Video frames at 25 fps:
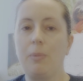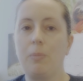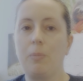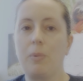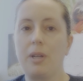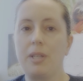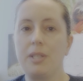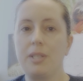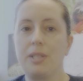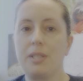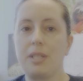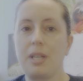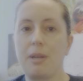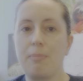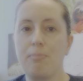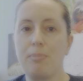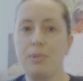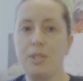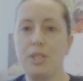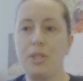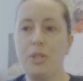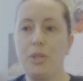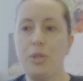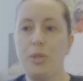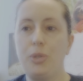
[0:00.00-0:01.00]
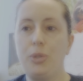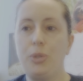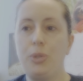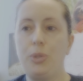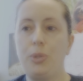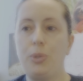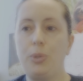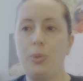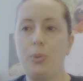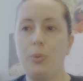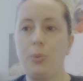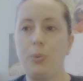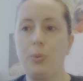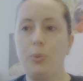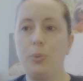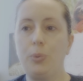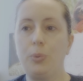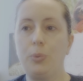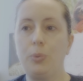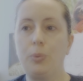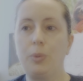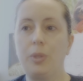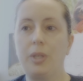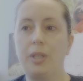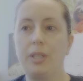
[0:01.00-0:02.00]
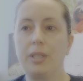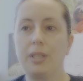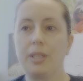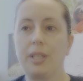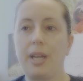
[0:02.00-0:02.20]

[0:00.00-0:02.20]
was tempted to